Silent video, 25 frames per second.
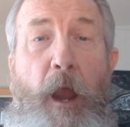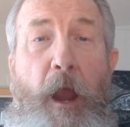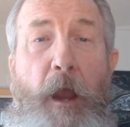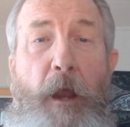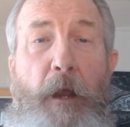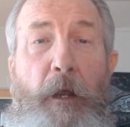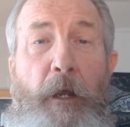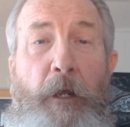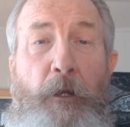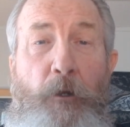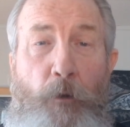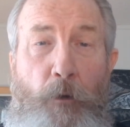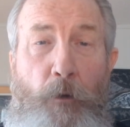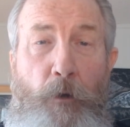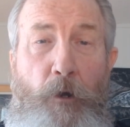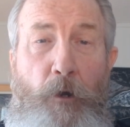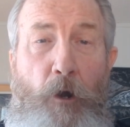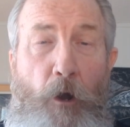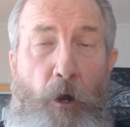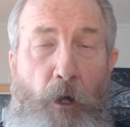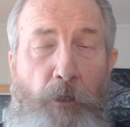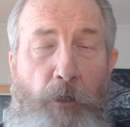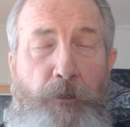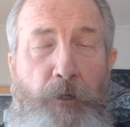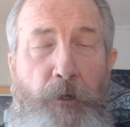in order to
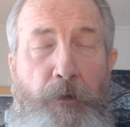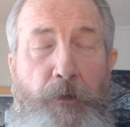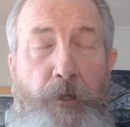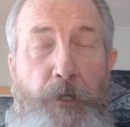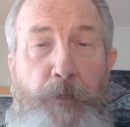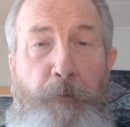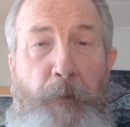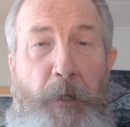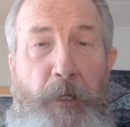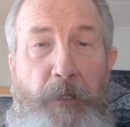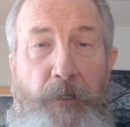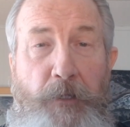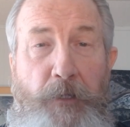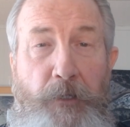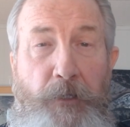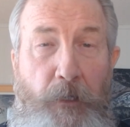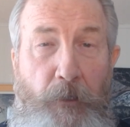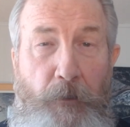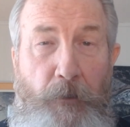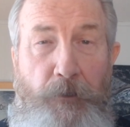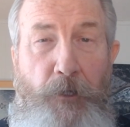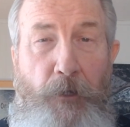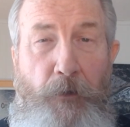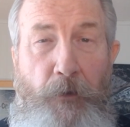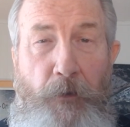alter this piece of
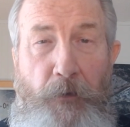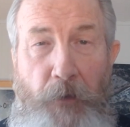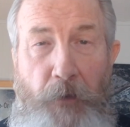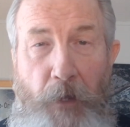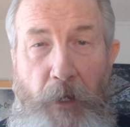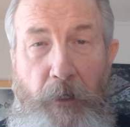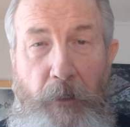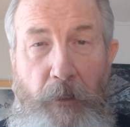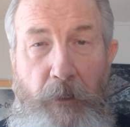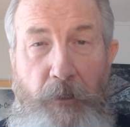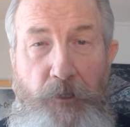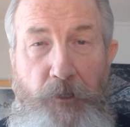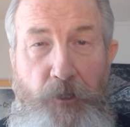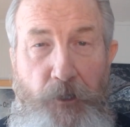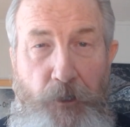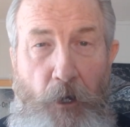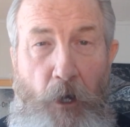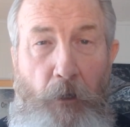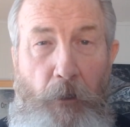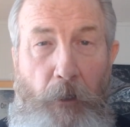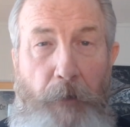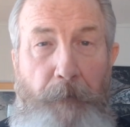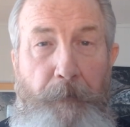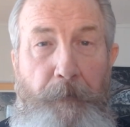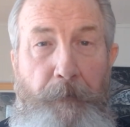steel so that they could
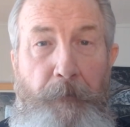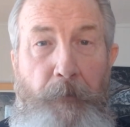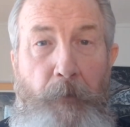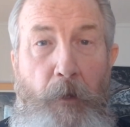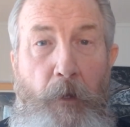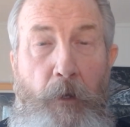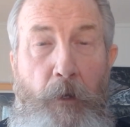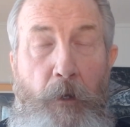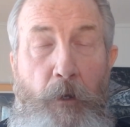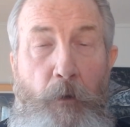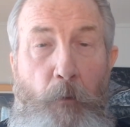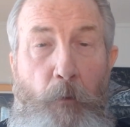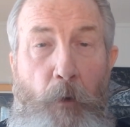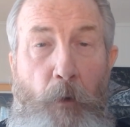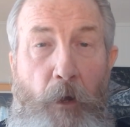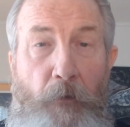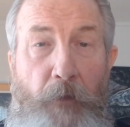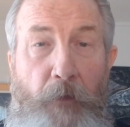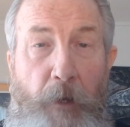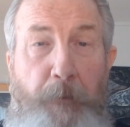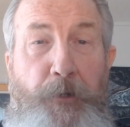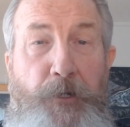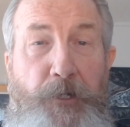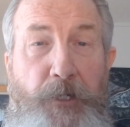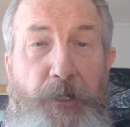install it. Well,
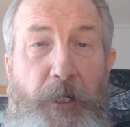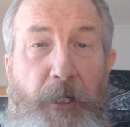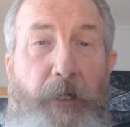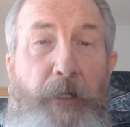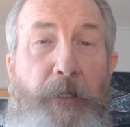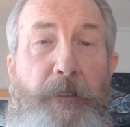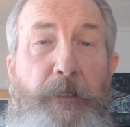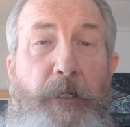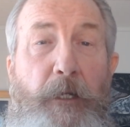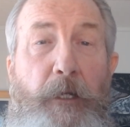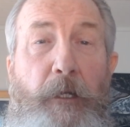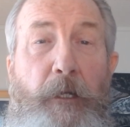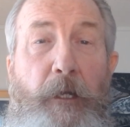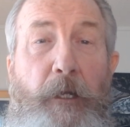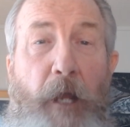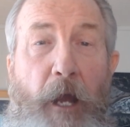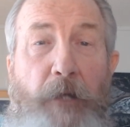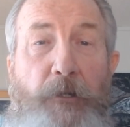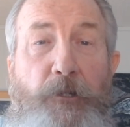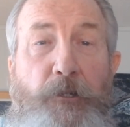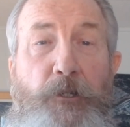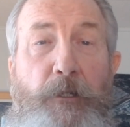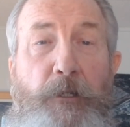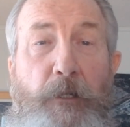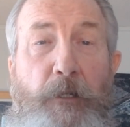they proceeded to
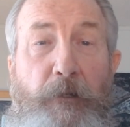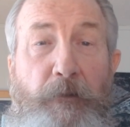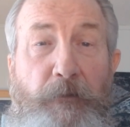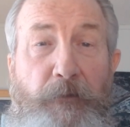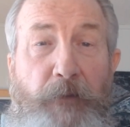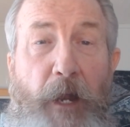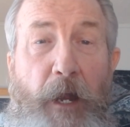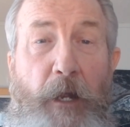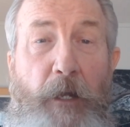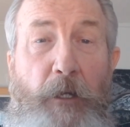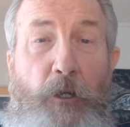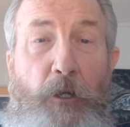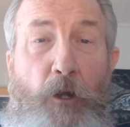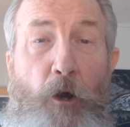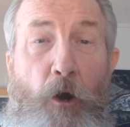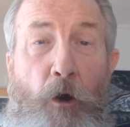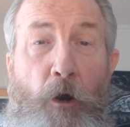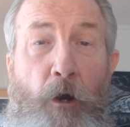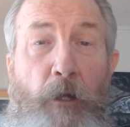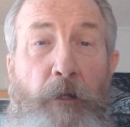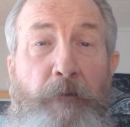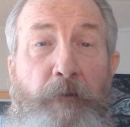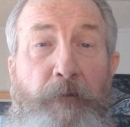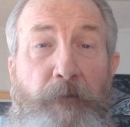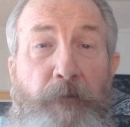catch the van
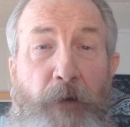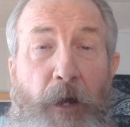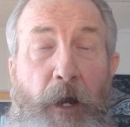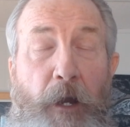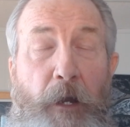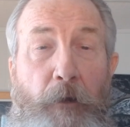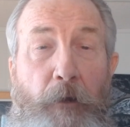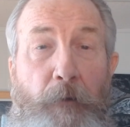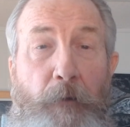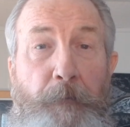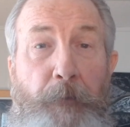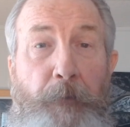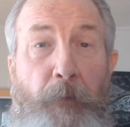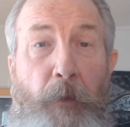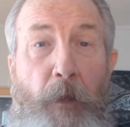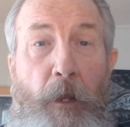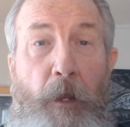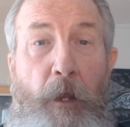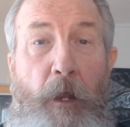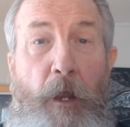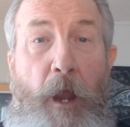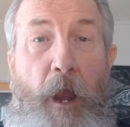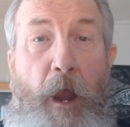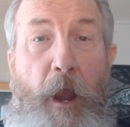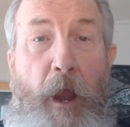on fire,
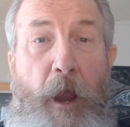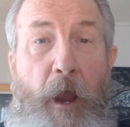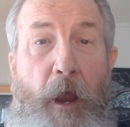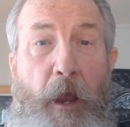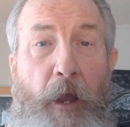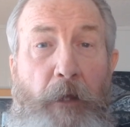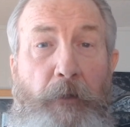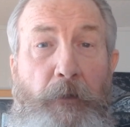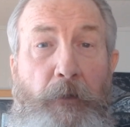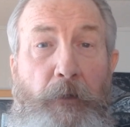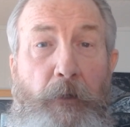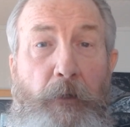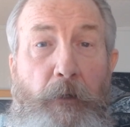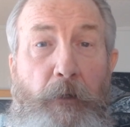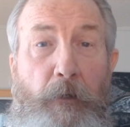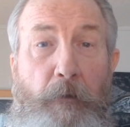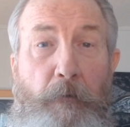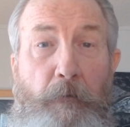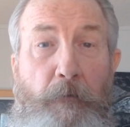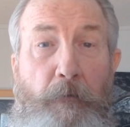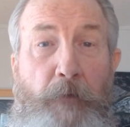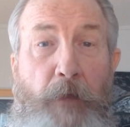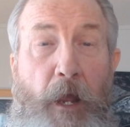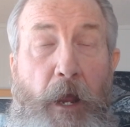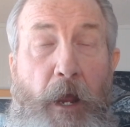and
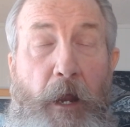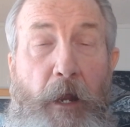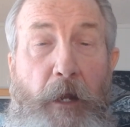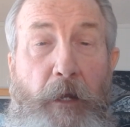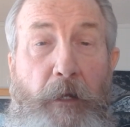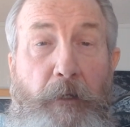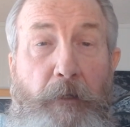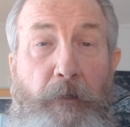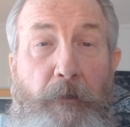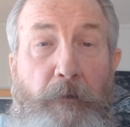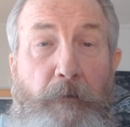they